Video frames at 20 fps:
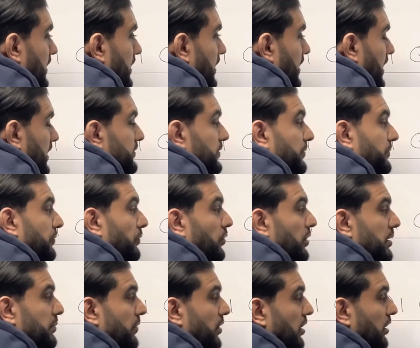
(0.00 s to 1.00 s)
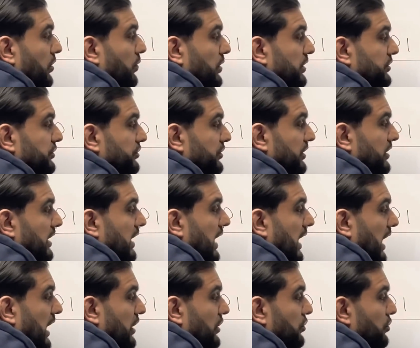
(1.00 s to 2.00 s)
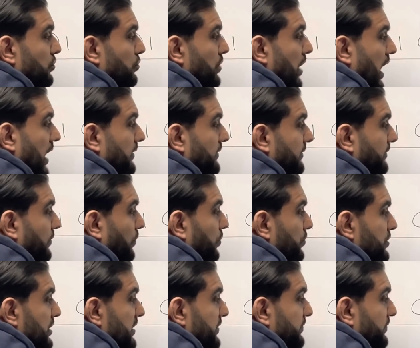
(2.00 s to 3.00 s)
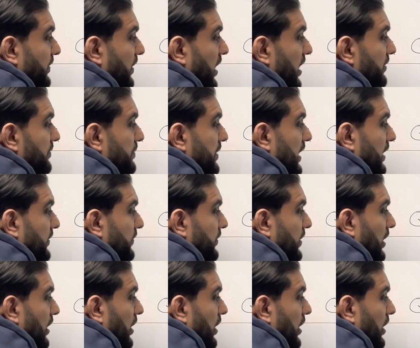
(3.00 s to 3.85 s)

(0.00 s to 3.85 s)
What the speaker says: Guys, a 40-mark question, and you have 45 minutes